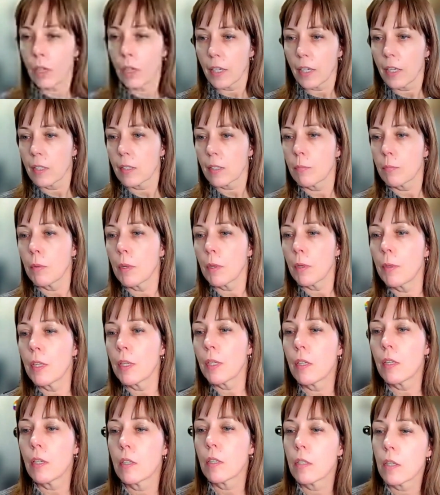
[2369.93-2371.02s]
guess
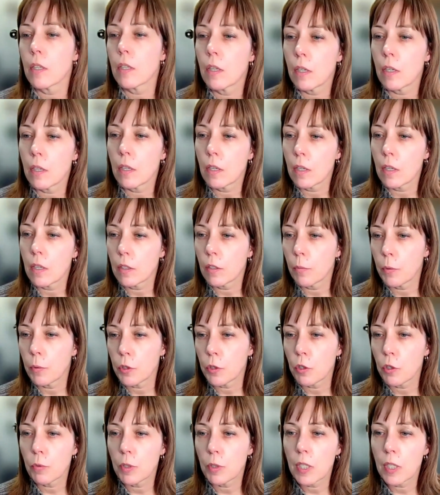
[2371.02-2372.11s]
maybe the
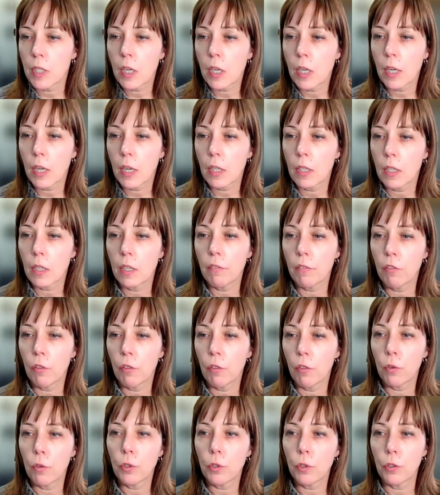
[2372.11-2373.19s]
person was saying that even
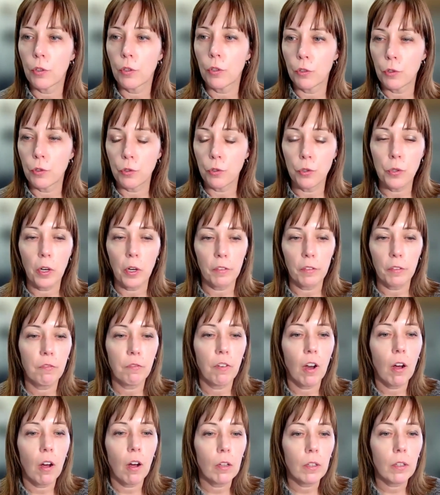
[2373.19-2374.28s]
though you do not
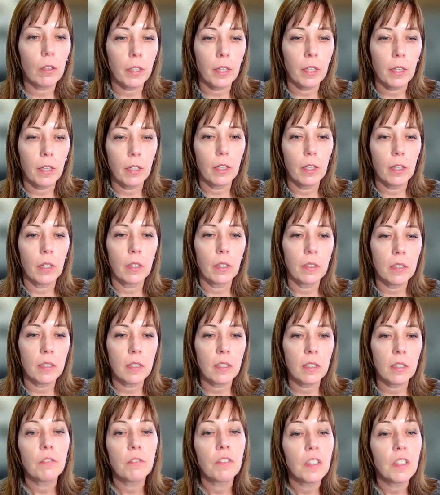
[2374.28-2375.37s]
fall in a
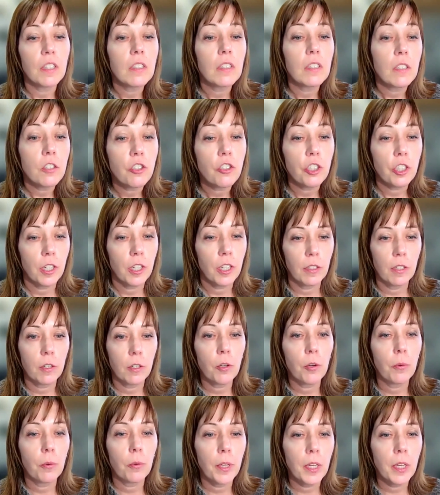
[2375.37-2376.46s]
disadvantaged
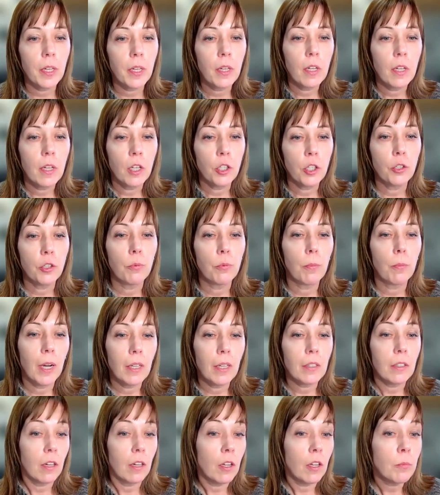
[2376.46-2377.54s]
category, you
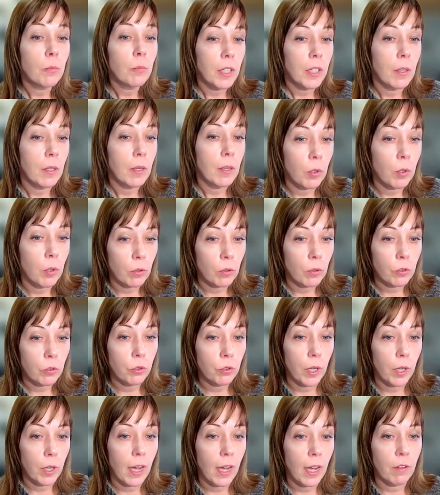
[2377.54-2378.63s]
might not be able
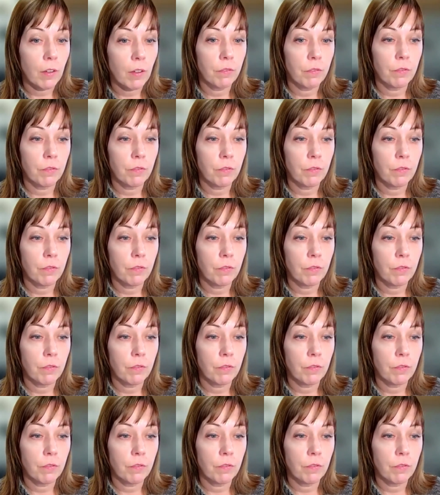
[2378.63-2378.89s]
to have